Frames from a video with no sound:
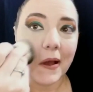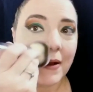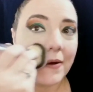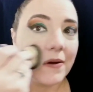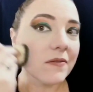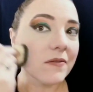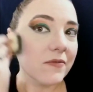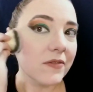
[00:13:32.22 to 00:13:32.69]

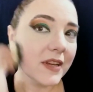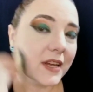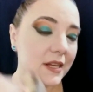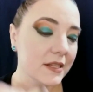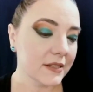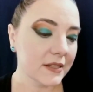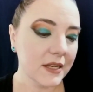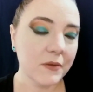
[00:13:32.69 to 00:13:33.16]
hopefully
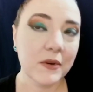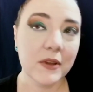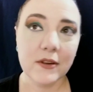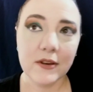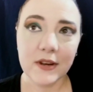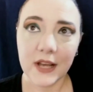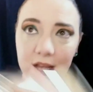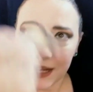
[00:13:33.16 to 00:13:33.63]
I'll see whether
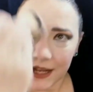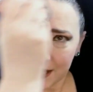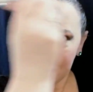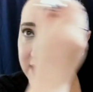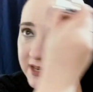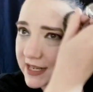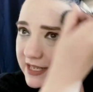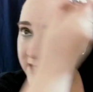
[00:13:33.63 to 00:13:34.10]
or not I get
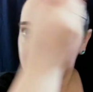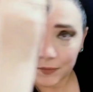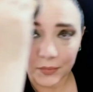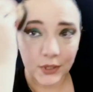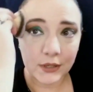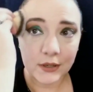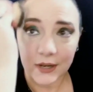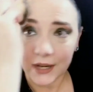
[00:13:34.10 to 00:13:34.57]
a nice
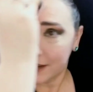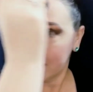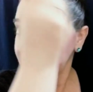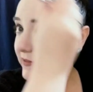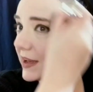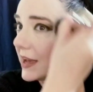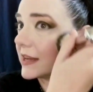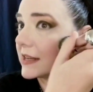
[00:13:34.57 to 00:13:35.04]
blurring
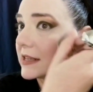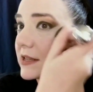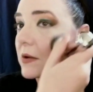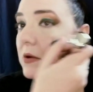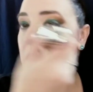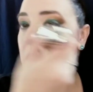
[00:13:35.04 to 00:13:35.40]
effect.